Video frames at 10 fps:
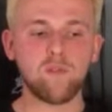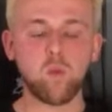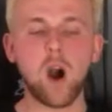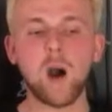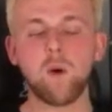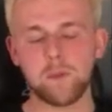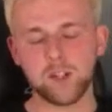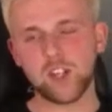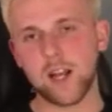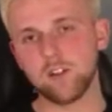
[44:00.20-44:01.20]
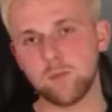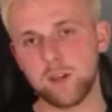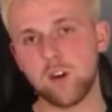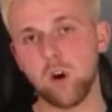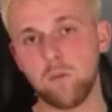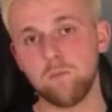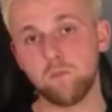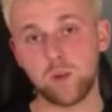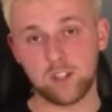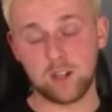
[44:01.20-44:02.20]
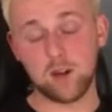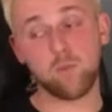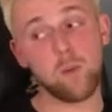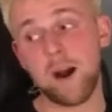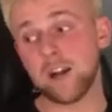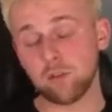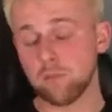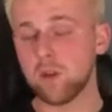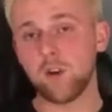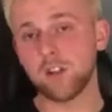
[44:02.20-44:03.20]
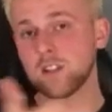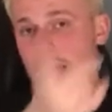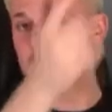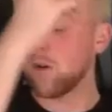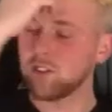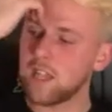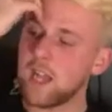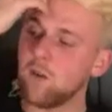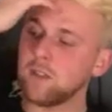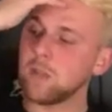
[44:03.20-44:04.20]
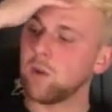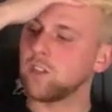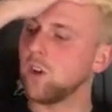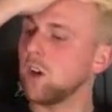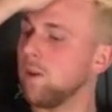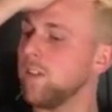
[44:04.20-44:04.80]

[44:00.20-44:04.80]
what I want my channel to become, which we might as well move on to that now because I did want to talk about